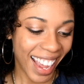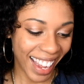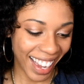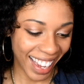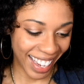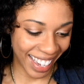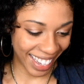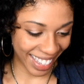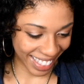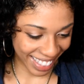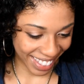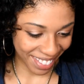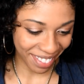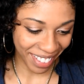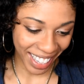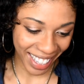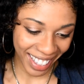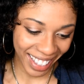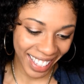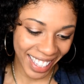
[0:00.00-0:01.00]
It
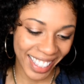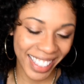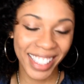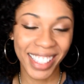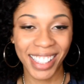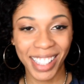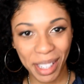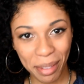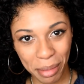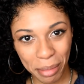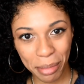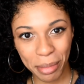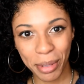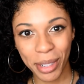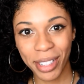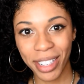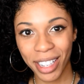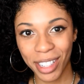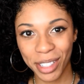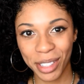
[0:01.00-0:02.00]
regulates the sebum
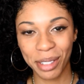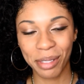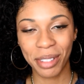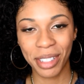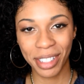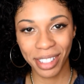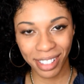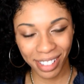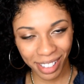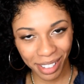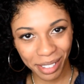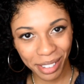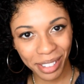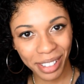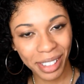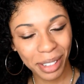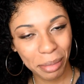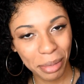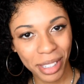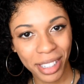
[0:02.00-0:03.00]
production, which is the
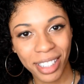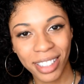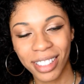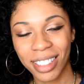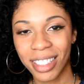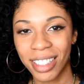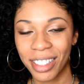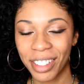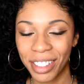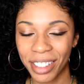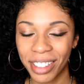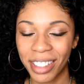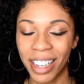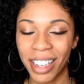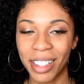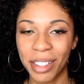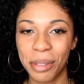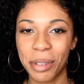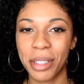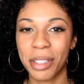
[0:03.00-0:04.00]
oil production in your
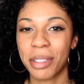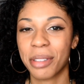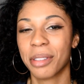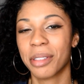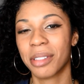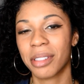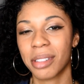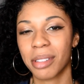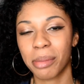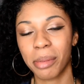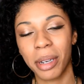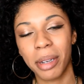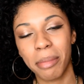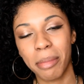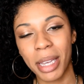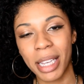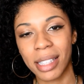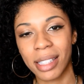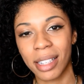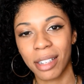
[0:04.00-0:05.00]
hair, which is what
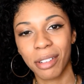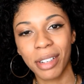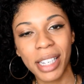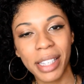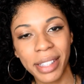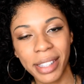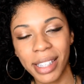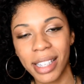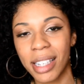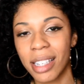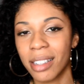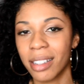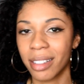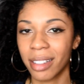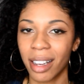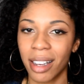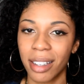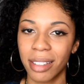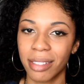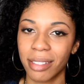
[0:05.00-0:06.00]
makes it greasy or
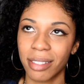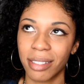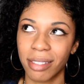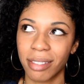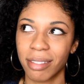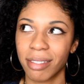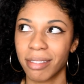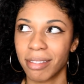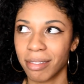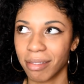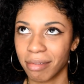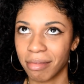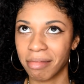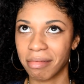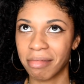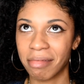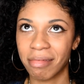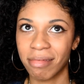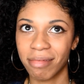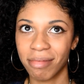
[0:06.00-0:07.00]
not
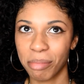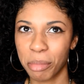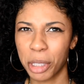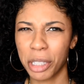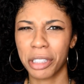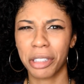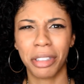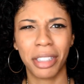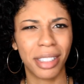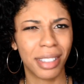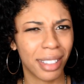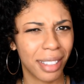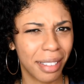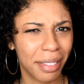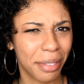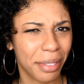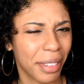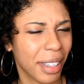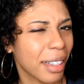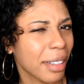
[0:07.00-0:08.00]
moisturized enough.
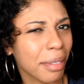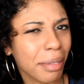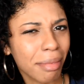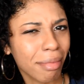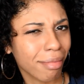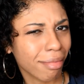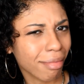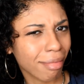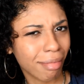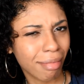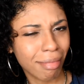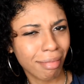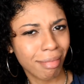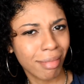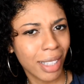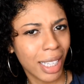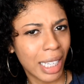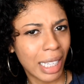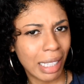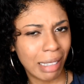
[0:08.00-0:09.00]

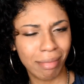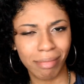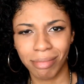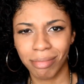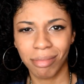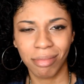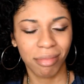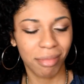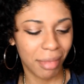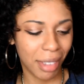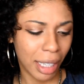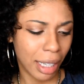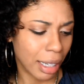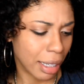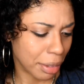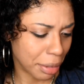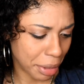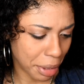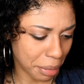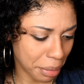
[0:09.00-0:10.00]
I
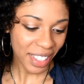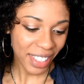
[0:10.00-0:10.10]
don't know.